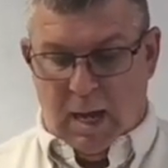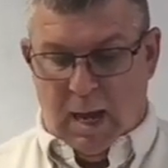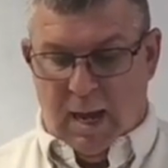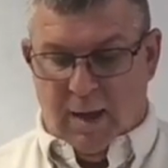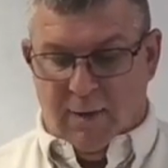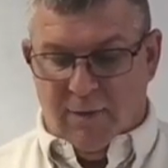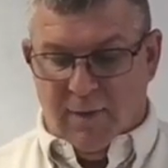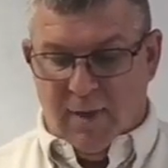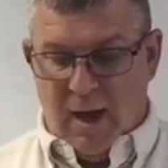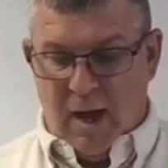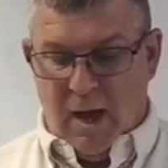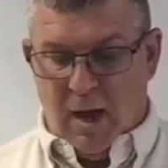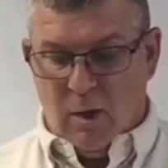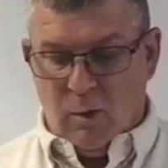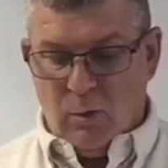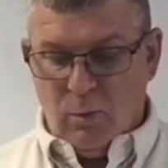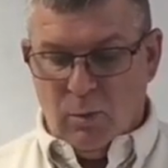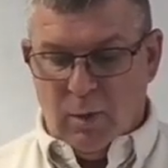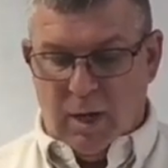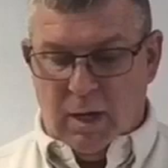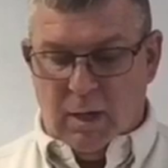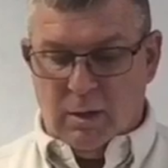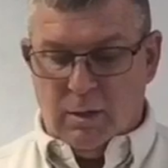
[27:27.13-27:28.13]
And thou
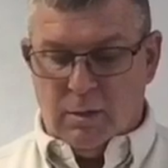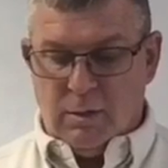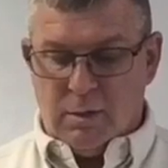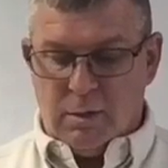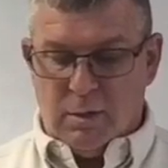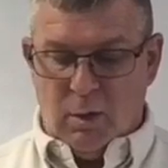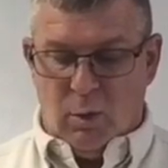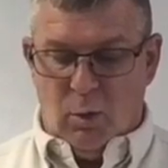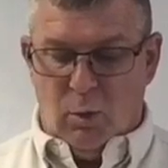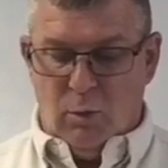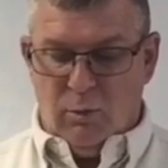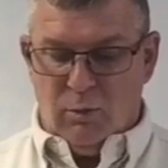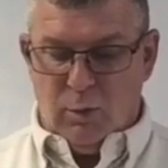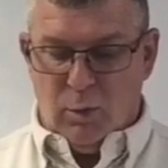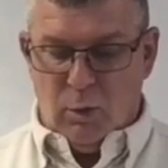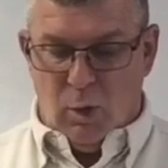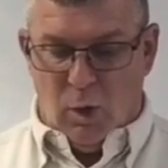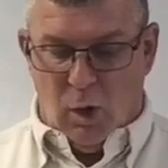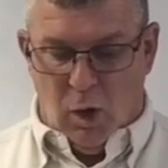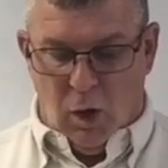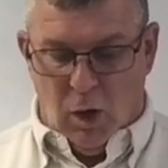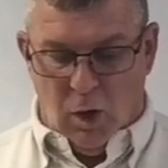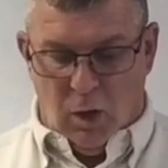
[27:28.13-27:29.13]
reignest over
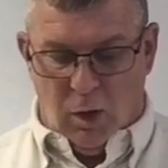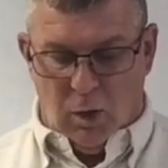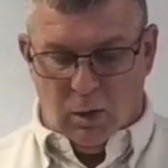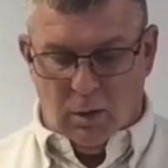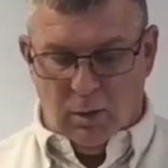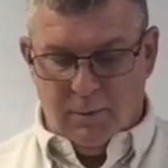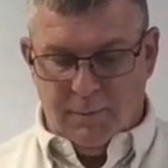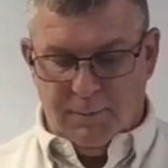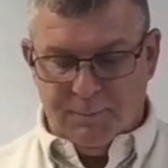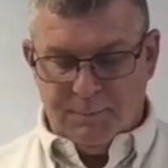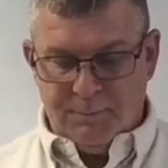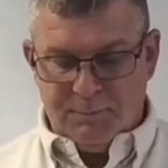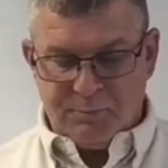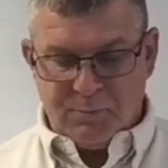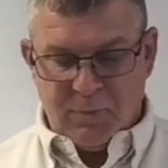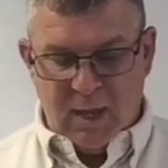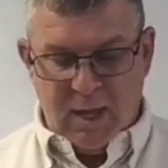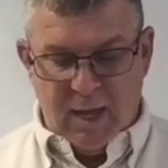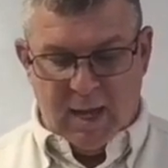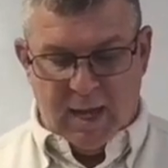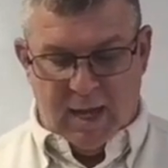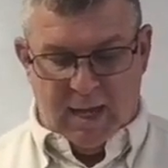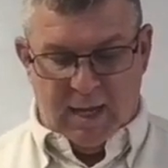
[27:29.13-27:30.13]
all.
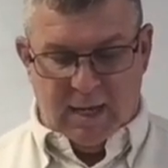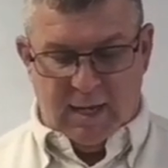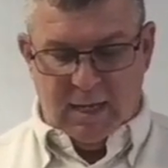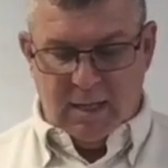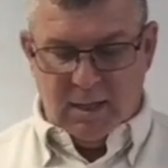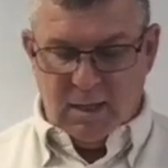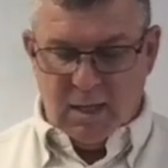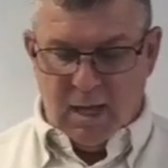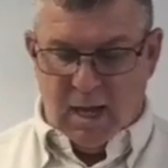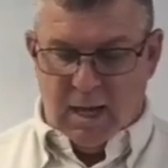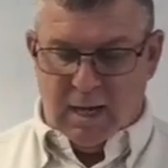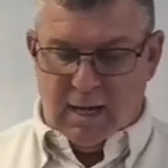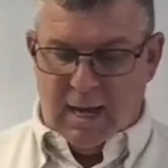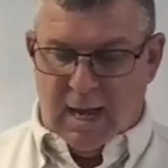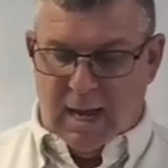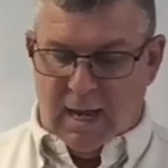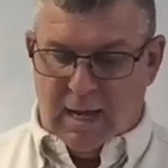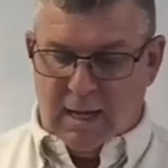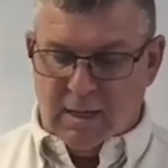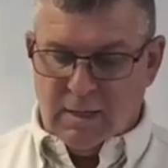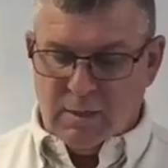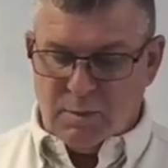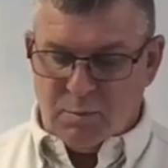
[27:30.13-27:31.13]
And in thine
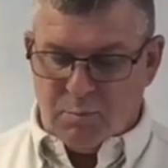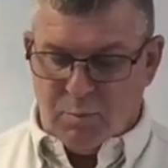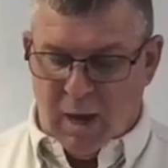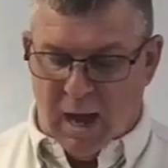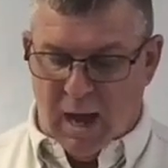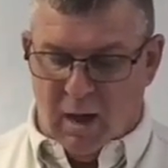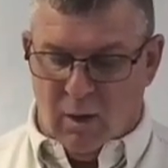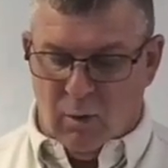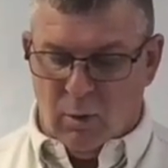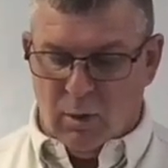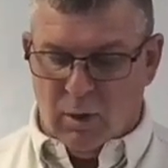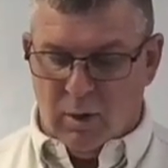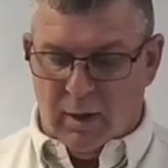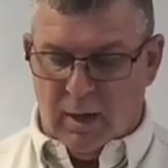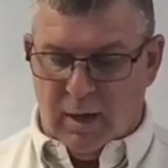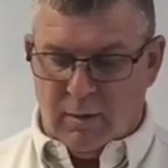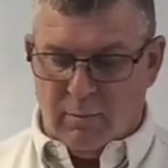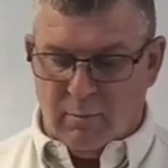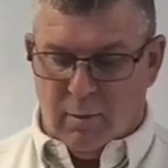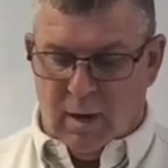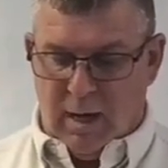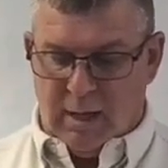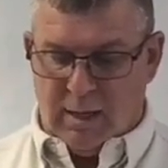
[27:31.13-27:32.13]
hand is power
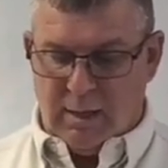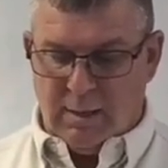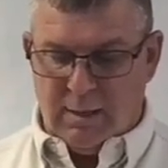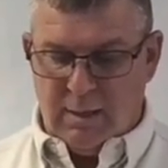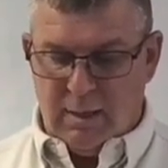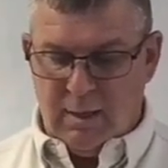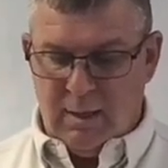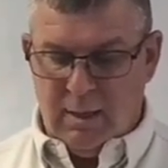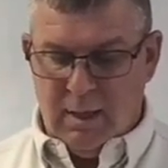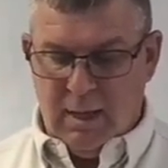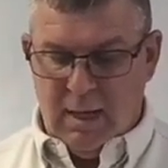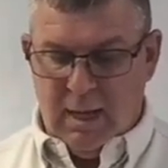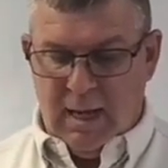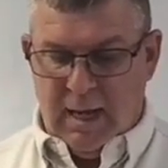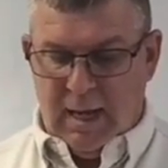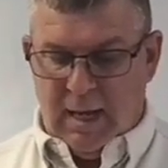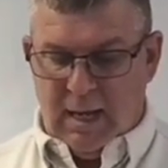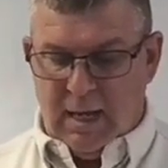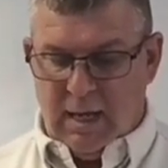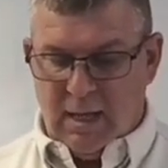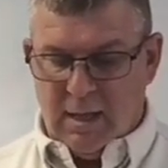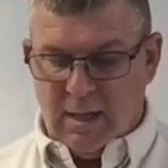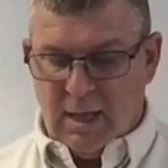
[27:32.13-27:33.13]
and might.
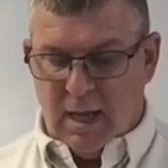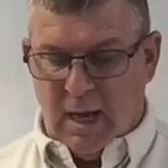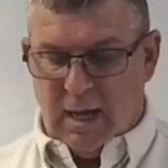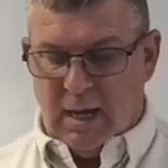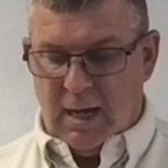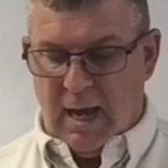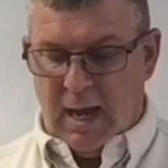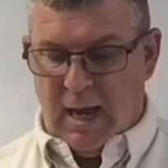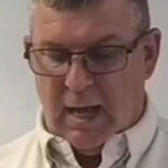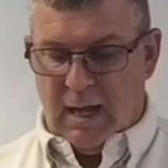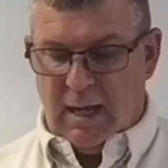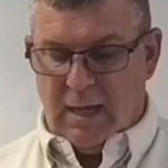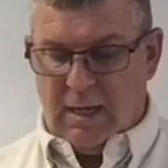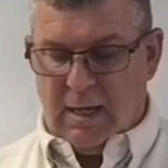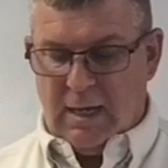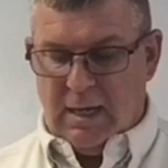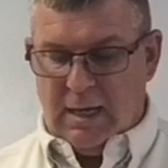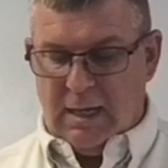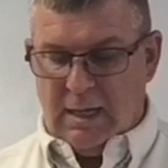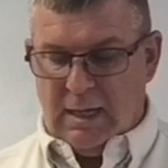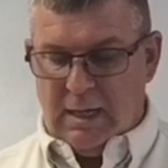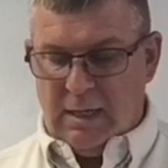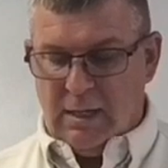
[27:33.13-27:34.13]
And in thine hand
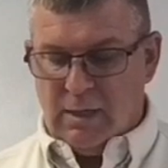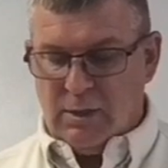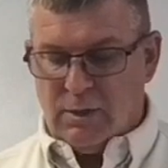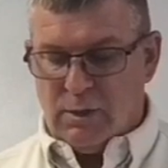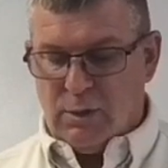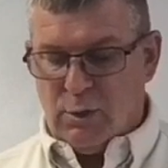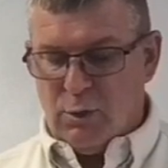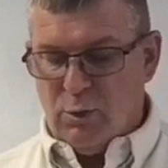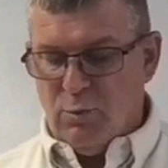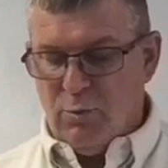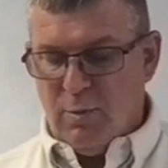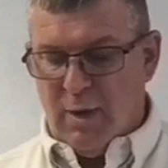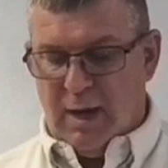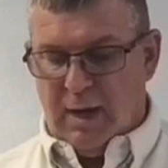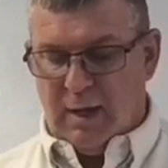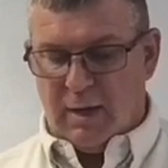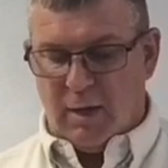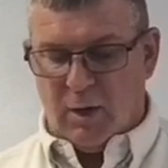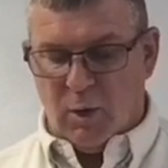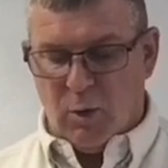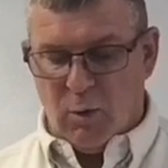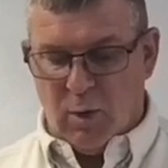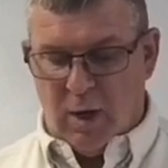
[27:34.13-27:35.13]
it is to
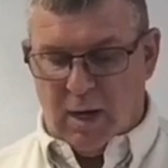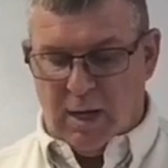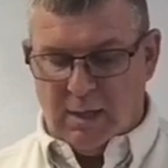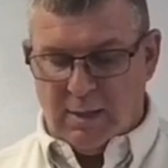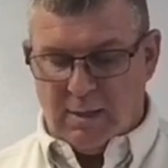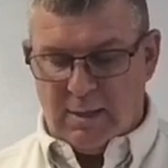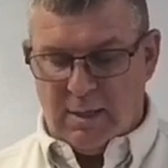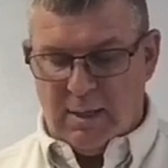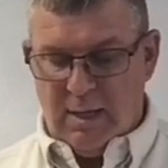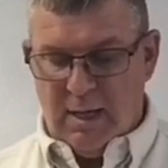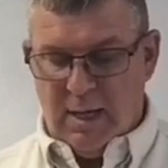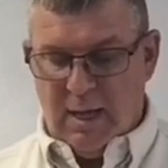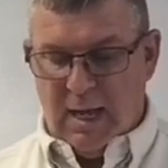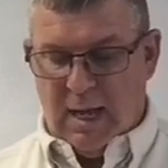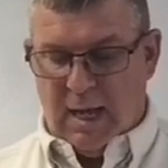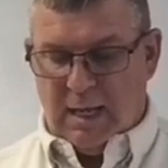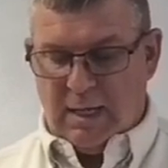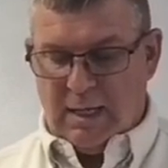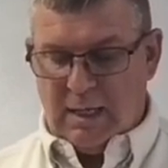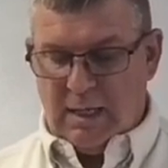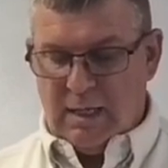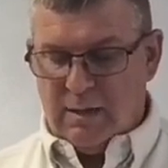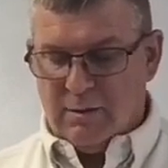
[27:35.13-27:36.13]
make great
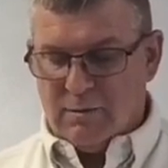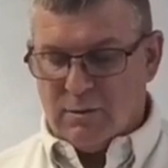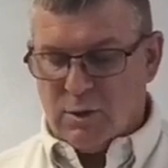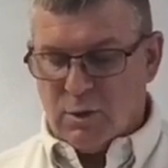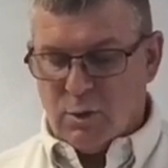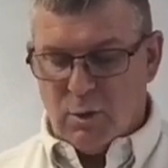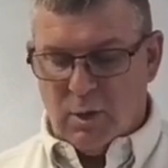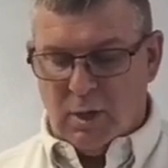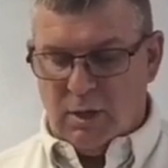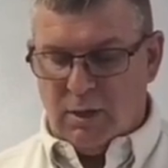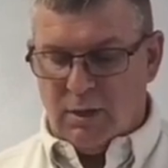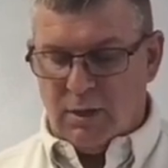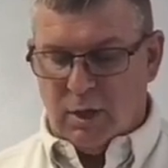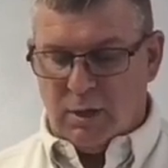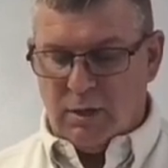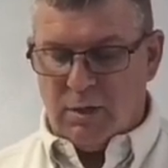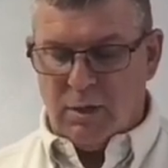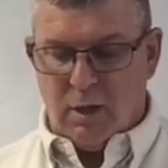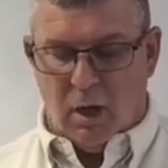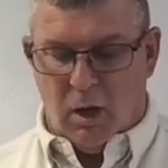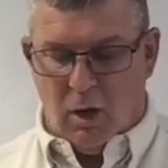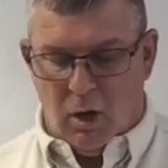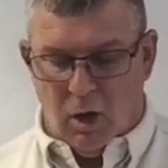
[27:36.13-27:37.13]
and to give strength
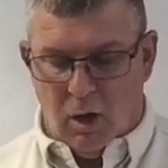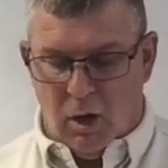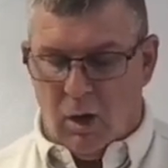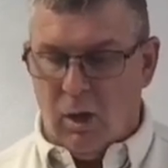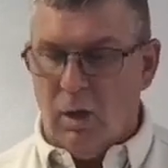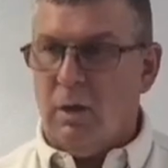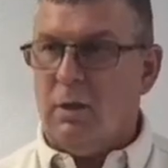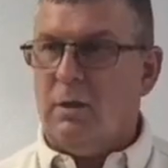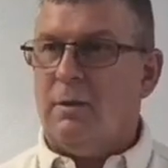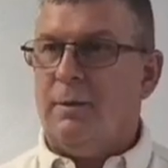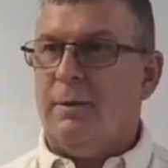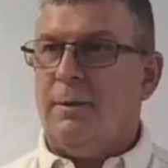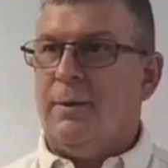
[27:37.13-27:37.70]
unto all.